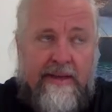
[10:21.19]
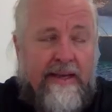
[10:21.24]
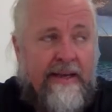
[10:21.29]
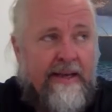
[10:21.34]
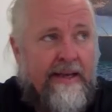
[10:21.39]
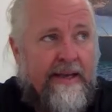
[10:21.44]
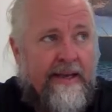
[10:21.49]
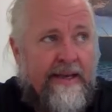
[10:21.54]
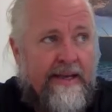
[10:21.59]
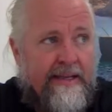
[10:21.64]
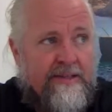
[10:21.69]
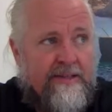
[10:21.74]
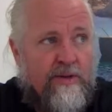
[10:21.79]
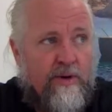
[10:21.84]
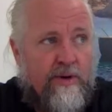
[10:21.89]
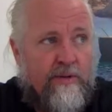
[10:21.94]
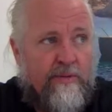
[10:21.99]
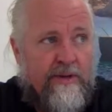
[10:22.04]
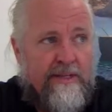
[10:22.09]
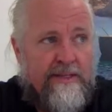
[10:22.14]
It's
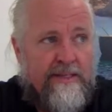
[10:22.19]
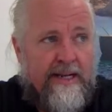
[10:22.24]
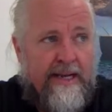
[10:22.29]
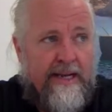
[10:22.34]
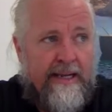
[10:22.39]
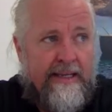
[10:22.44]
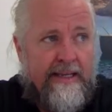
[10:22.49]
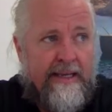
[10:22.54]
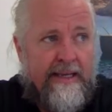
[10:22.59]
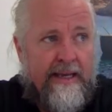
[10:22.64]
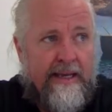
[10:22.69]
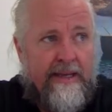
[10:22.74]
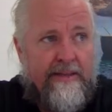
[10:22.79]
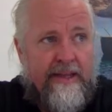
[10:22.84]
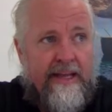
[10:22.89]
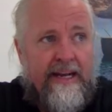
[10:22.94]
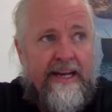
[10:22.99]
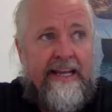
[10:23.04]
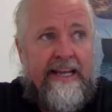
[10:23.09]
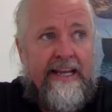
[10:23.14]
always like
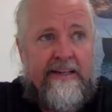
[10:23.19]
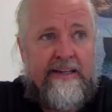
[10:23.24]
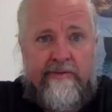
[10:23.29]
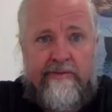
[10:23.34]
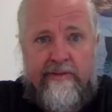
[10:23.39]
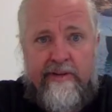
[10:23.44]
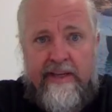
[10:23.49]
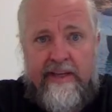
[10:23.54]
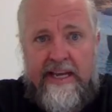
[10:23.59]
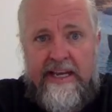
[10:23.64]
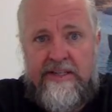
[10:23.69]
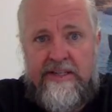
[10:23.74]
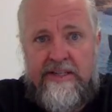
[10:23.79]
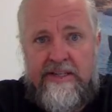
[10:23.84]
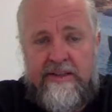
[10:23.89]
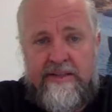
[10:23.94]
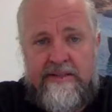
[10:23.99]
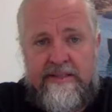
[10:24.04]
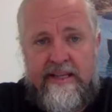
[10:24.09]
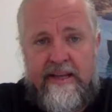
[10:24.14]
the
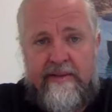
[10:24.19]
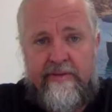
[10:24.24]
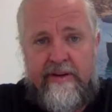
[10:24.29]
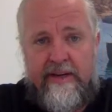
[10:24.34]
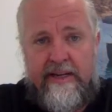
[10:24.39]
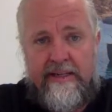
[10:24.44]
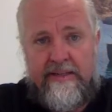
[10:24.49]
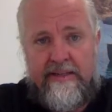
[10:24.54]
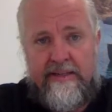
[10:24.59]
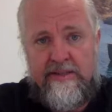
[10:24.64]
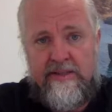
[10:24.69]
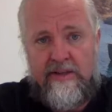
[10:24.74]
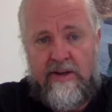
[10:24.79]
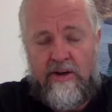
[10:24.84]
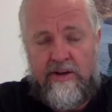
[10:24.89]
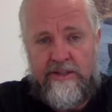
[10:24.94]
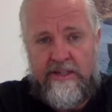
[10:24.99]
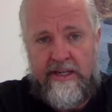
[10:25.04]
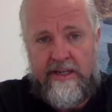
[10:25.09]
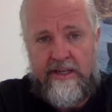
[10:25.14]
electrification is definitely
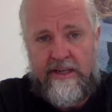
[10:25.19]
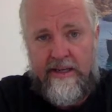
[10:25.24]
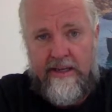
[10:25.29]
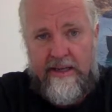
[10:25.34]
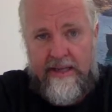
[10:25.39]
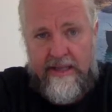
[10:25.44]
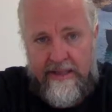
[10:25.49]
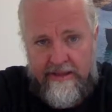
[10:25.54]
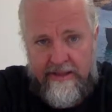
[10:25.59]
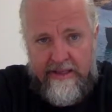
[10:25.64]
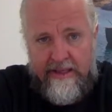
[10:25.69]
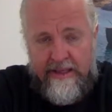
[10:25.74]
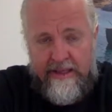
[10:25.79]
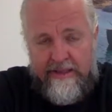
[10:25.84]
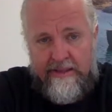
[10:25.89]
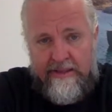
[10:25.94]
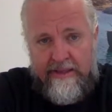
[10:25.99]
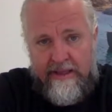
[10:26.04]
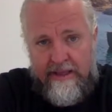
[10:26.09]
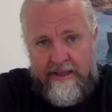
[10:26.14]
starting in
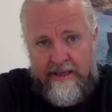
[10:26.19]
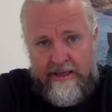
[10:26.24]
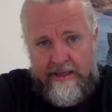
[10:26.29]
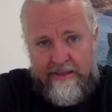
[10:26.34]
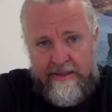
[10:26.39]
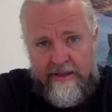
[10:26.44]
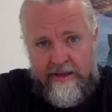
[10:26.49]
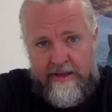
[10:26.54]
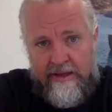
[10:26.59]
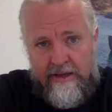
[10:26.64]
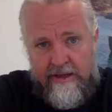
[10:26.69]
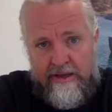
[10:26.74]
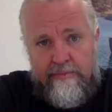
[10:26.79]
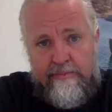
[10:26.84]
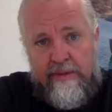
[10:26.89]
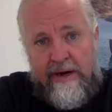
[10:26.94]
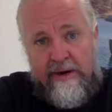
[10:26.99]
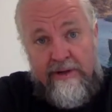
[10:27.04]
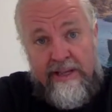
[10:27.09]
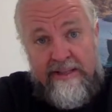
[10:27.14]
the
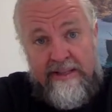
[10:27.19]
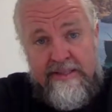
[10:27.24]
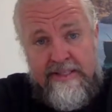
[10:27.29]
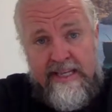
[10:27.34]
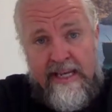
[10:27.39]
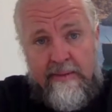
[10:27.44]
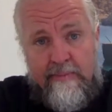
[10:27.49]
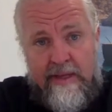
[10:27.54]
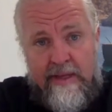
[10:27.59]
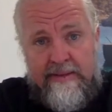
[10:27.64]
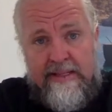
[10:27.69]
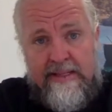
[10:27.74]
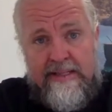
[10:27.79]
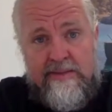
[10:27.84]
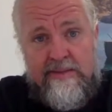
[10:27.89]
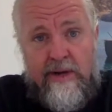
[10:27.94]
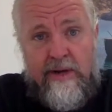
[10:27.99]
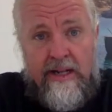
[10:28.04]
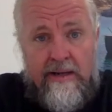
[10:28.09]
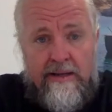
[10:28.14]
marine segment
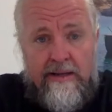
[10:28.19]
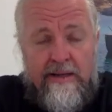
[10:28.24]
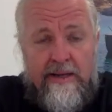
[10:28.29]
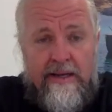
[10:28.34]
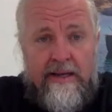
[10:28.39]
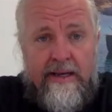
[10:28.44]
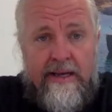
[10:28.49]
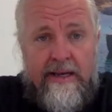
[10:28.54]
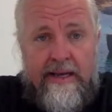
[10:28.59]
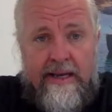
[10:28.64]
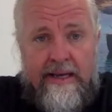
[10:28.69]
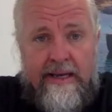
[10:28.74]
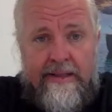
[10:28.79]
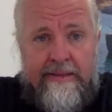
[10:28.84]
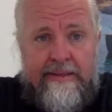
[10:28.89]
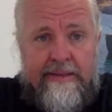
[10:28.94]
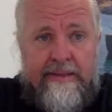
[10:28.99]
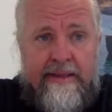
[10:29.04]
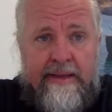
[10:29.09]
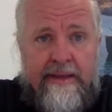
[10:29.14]
as well,
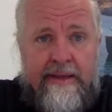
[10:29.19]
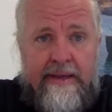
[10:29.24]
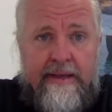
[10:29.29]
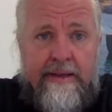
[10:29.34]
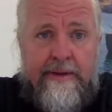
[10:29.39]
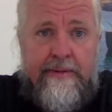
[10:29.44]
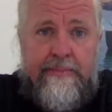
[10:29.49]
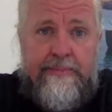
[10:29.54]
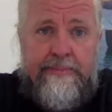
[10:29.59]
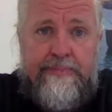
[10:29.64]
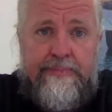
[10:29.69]
and the